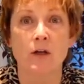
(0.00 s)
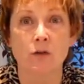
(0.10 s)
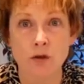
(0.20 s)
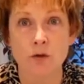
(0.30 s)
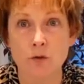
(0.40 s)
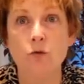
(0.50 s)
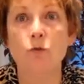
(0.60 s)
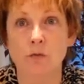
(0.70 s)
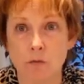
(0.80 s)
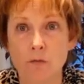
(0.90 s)

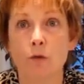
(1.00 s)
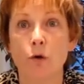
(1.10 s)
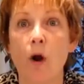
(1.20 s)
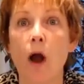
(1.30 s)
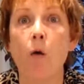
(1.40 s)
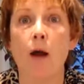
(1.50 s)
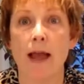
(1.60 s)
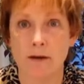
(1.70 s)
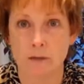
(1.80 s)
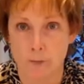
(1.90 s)
to grow
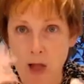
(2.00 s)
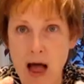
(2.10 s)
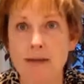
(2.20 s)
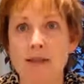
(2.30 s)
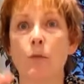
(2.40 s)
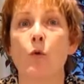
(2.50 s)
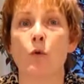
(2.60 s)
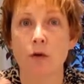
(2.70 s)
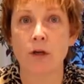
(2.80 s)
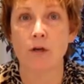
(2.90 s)
and blossom,
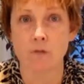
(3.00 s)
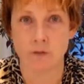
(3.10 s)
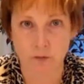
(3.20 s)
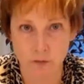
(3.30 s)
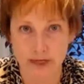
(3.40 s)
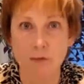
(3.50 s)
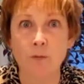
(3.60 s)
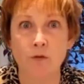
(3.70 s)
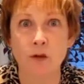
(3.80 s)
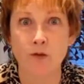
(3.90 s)
or you know, to keep
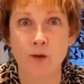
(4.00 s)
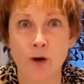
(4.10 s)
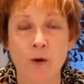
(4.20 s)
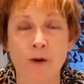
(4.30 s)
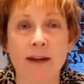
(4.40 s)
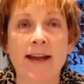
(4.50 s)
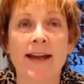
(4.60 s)
moving forward.